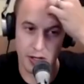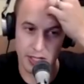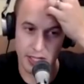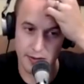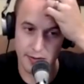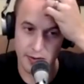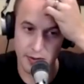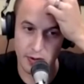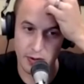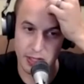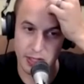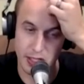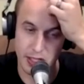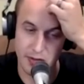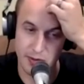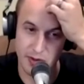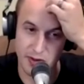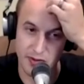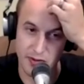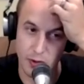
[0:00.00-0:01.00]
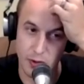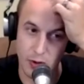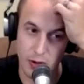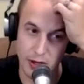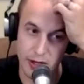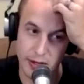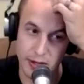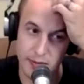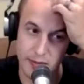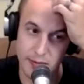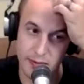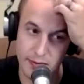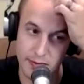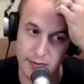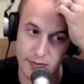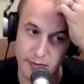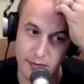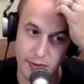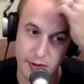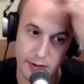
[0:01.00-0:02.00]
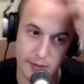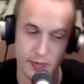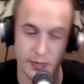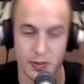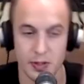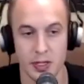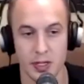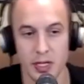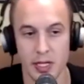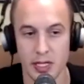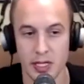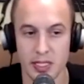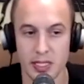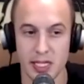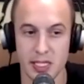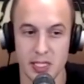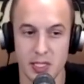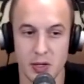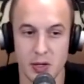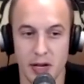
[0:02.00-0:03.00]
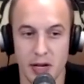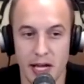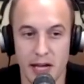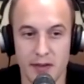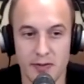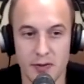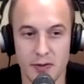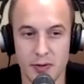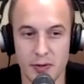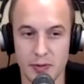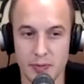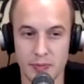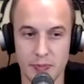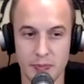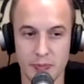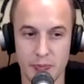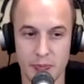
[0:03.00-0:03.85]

I have no intention of putting 4 in here, but it's nice to know that I have the room.